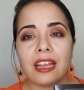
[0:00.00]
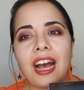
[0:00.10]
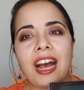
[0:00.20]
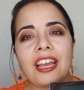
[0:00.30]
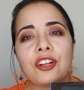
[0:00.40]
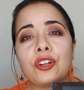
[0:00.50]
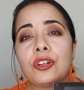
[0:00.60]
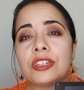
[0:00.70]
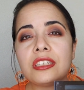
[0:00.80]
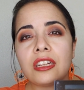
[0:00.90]
I
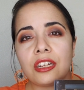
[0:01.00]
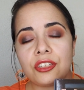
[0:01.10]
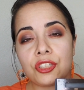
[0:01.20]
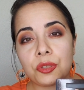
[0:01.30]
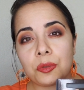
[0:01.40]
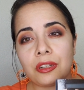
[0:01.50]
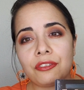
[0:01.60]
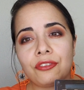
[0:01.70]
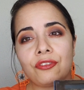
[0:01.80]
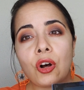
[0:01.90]
could not do a
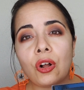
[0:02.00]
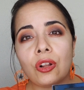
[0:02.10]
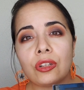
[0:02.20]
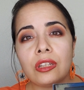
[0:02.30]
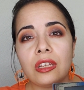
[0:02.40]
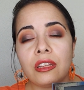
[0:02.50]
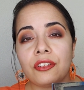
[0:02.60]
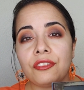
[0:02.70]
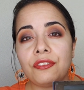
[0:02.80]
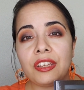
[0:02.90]
fall
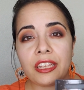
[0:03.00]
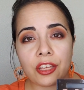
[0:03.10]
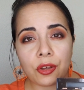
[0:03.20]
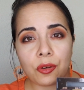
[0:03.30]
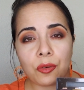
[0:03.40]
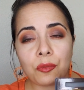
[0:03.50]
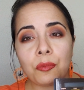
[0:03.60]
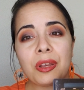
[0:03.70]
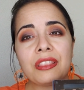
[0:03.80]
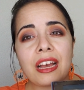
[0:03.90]
video
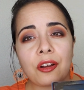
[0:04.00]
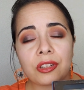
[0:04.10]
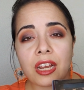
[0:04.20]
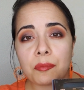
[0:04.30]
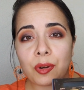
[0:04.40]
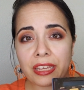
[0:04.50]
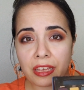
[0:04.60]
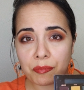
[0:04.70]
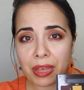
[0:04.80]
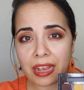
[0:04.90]
without
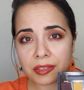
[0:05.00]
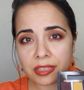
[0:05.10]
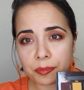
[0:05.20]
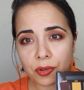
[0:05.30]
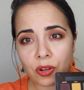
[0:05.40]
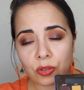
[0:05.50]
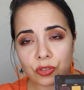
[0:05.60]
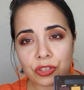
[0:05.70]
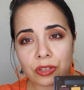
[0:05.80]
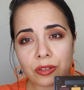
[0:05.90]
bringing back
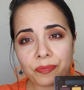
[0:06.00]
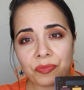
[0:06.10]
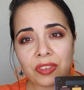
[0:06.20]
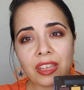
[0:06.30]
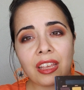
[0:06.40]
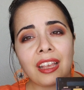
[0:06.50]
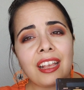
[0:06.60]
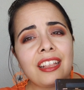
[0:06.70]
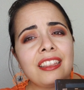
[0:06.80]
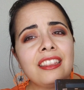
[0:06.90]
Subculture.
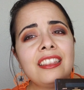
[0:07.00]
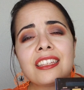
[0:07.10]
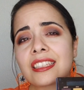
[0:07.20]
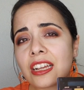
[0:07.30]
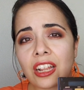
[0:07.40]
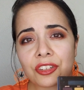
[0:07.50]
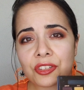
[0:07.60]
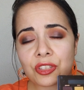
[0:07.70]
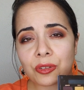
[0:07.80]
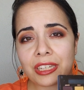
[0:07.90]
This color
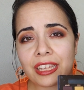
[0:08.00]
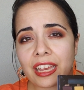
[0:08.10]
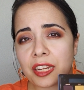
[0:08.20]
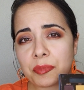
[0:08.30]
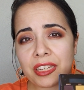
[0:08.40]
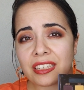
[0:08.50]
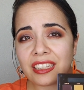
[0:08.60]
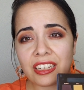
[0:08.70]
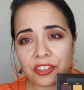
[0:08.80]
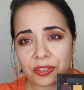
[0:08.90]
story can't be in
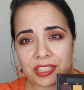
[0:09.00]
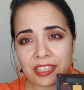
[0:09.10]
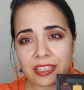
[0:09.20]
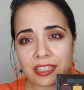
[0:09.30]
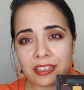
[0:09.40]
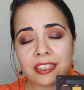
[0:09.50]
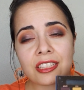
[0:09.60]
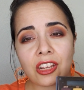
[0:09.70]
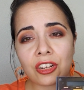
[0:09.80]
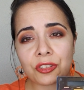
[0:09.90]
any other season. This
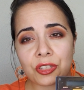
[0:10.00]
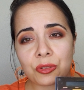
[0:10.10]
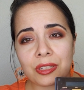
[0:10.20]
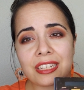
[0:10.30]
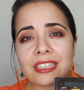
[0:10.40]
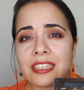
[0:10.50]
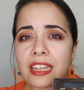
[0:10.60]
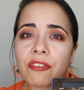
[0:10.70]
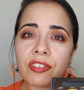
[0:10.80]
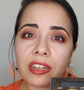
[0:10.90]
color story is
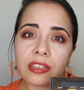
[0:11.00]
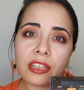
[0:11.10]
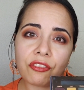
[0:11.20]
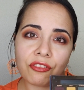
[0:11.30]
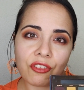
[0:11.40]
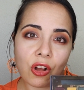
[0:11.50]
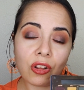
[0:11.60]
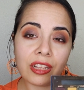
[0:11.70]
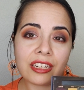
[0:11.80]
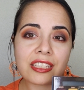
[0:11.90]
definitely fall,
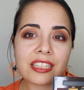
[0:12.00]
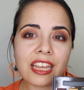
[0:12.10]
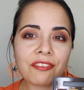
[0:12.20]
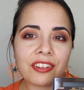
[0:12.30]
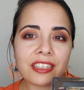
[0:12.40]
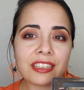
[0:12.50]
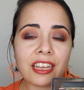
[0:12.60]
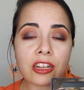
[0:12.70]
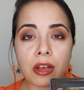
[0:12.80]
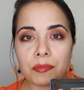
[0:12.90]
and it's definitely a
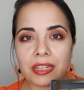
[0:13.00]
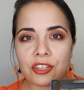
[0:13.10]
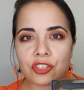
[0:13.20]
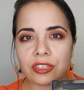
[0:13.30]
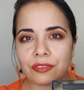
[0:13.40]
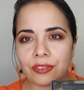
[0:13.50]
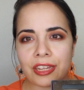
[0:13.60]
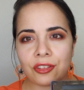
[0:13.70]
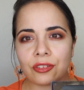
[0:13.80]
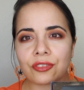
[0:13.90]
combination of
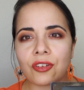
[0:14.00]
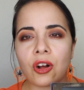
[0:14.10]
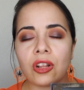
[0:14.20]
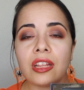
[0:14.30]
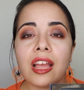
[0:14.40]
regular fall